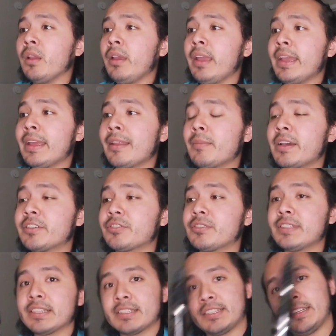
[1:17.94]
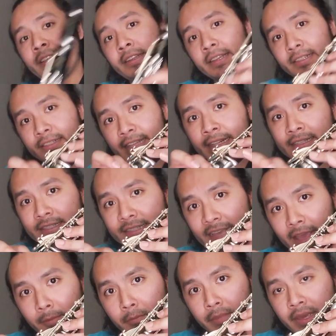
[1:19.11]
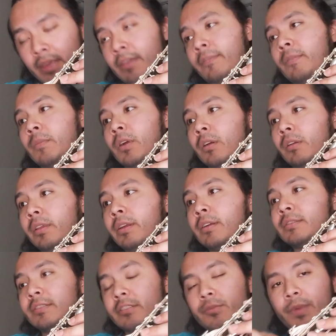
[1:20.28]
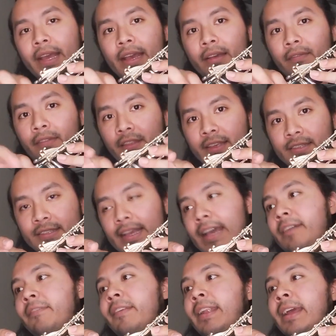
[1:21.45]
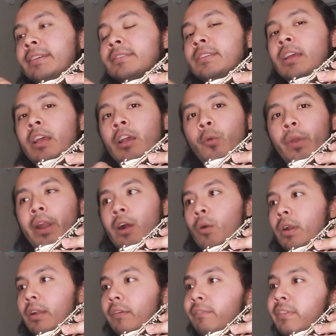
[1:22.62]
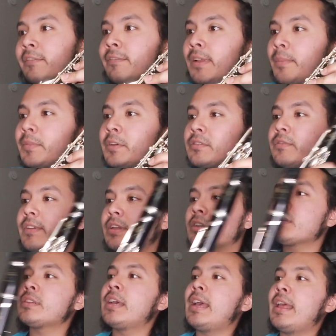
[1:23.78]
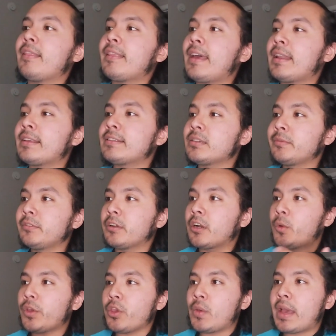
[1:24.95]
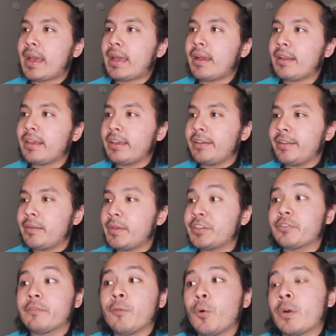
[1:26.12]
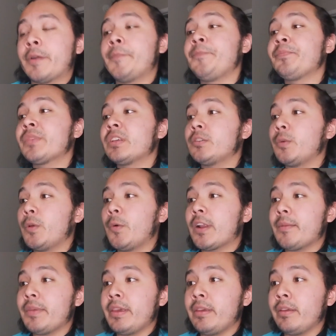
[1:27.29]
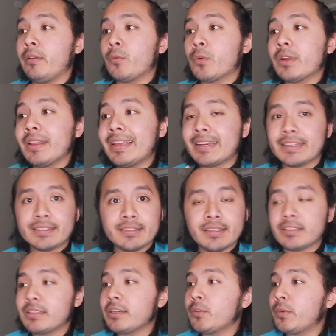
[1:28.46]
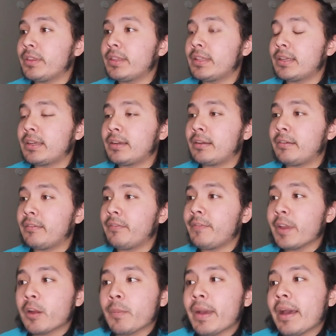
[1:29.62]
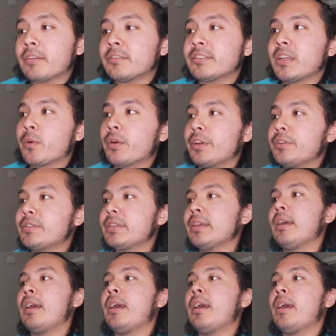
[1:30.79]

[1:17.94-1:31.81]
In measure 16, it's that same B from earlier. Since we have this F next, we don't want to flip-flop those fingers. That is similar to what you had in measure 4. So we want to be really consistent with the finger patterns that we're using,